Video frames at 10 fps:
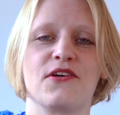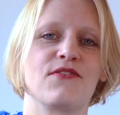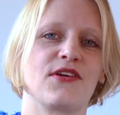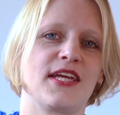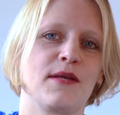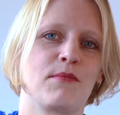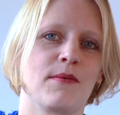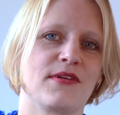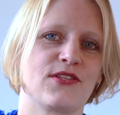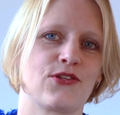of a heat
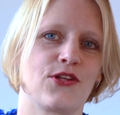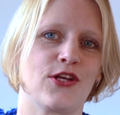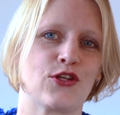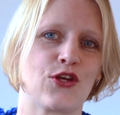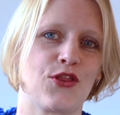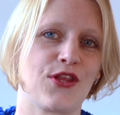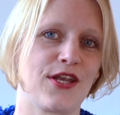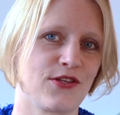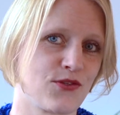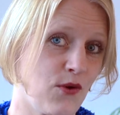pump installation
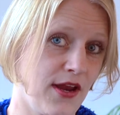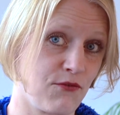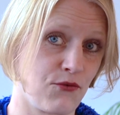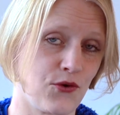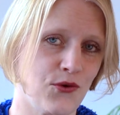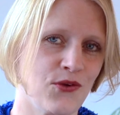that is right for